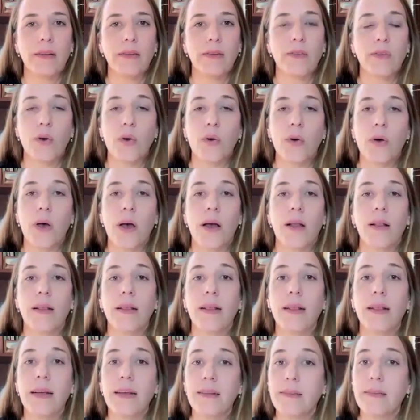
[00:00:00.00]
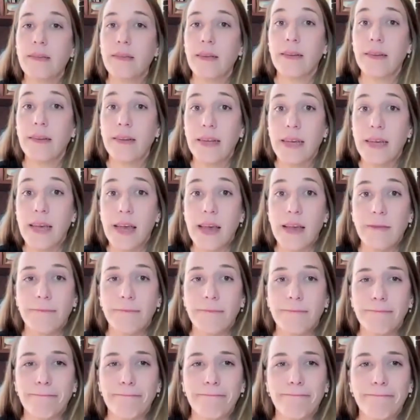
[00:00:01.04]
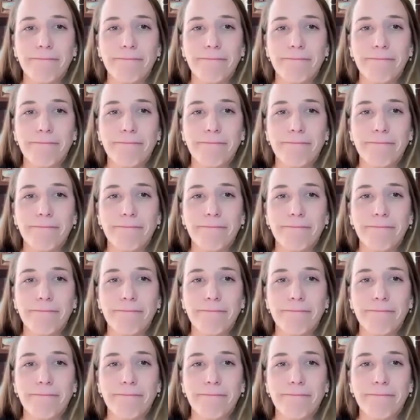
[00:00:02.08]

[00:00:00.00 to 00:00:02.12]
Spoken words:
So let's dig in.